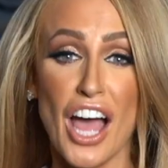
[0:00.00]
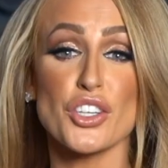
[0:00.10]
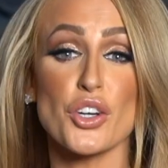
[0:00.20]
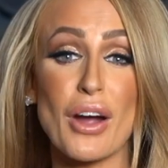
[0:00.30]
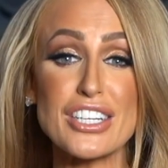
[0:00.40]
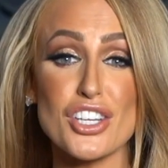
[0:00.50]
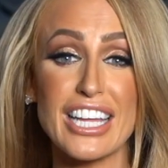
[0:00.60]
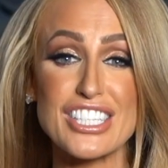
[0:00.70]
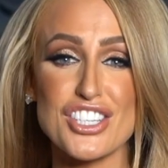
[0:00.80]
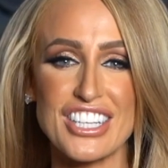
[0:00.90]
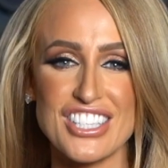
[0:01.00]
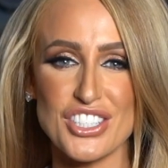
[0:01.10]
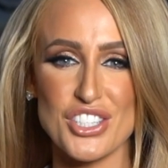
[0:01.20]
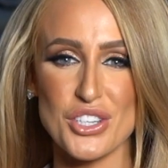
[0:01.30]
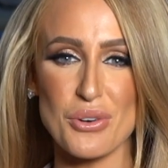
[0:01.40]
Congratulations
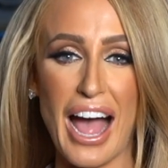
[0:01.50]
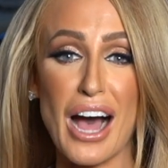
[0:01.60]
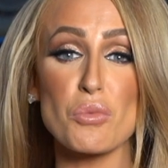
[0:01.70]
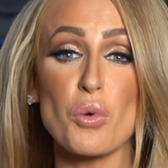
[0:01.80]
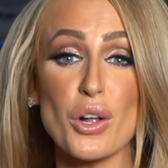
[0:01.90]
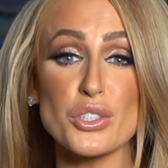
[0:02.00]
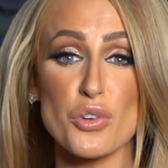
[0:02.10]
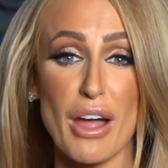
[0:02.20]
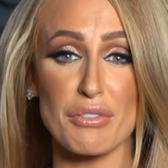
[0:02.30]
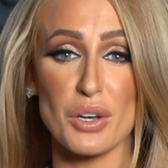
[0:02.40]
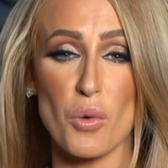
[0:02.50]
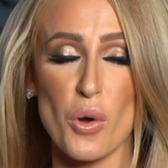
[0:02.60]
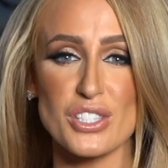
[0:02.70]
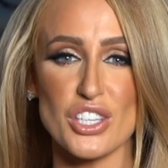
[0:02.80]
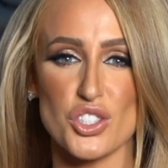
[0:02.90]
to our World Travel
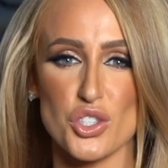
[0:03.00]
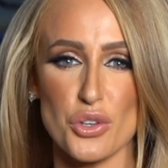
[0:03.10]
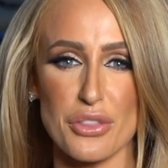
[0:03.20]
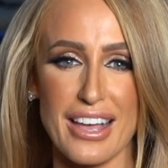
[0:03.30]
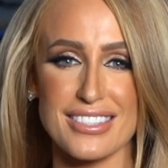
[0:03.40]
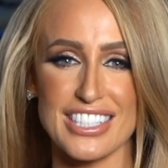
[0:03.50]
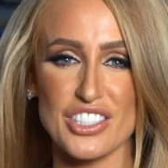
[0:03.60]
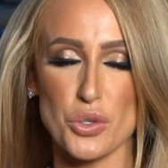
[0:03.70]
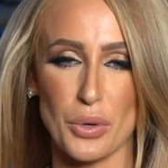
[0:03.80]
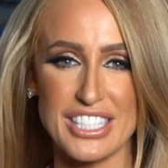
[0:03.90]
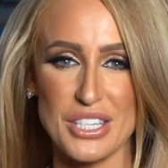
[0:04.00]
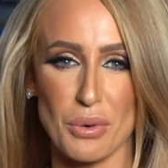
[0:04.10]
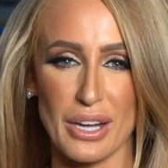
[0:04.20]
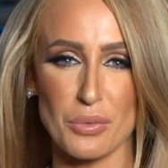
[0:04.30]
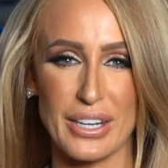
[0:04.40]
Awards
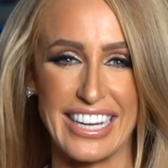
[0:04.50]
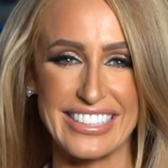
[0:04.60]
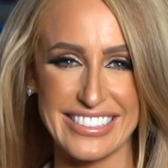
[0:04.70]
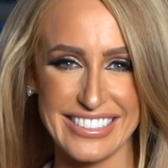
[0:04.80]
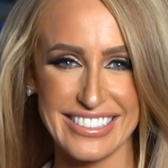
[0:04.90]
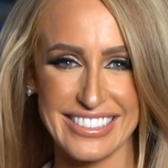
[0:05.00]
2021 winner.